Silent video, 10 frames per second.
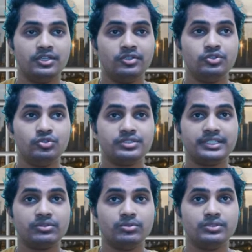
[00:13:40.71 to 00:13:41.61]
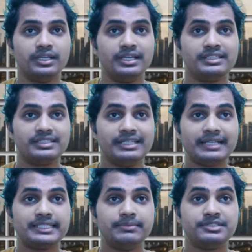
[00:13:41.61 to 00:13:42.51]
Some of the most
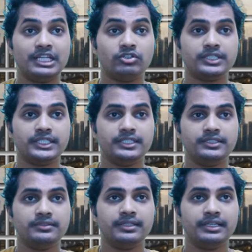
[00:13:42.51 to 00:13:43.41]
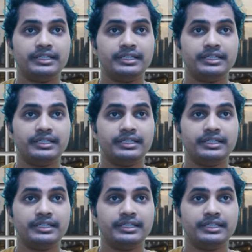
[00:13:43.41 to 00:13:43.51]
common use include